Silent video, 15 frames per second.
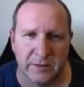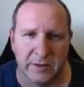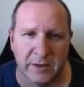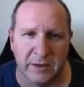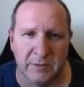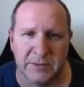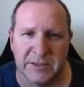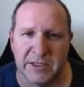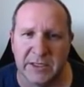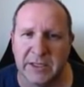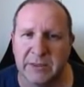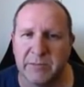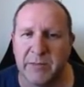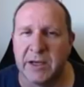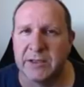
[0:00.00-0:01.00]
and it was the
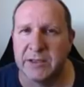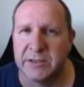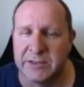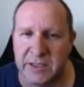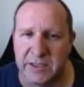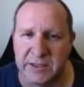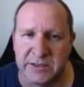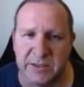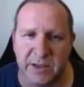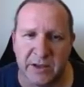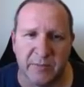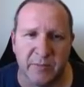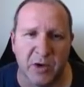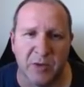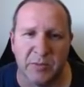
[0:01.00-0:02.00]
lead magnet test. Now at
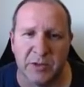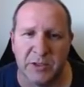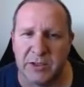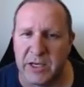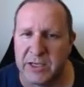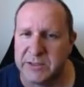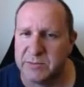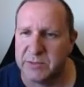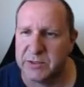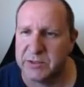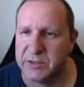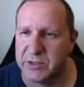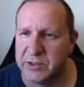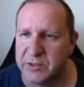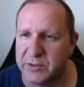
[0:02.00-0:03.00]
the moment it hasn't been
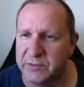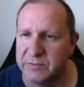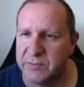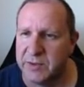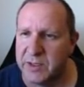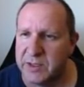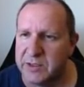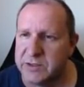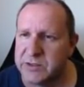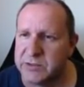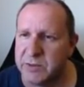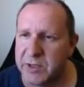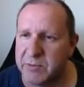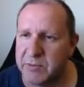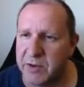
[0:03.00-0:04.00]
turned on, so
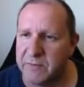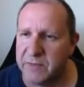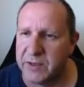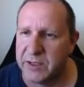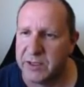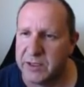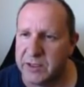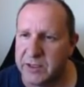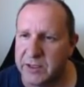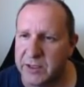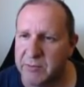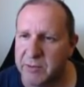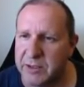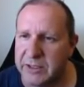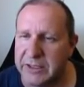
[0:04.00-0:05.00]
we come over to here
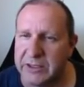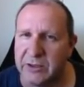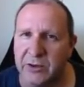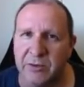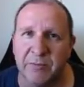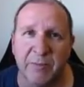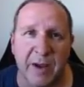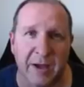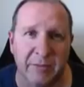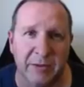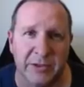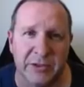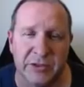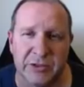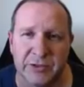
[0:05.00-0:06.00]
and we click on
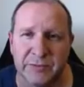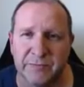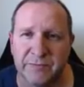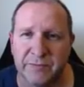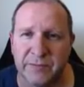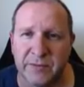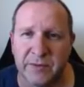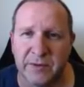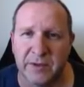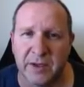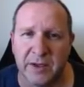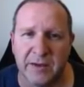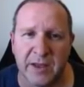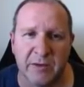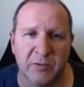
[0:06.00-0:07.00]
publish,
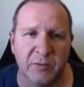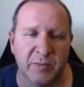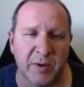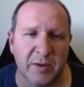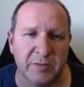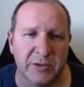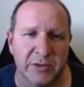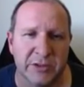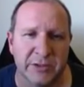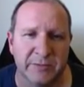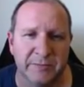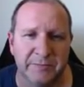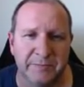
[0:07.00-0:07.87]
and that will publish it,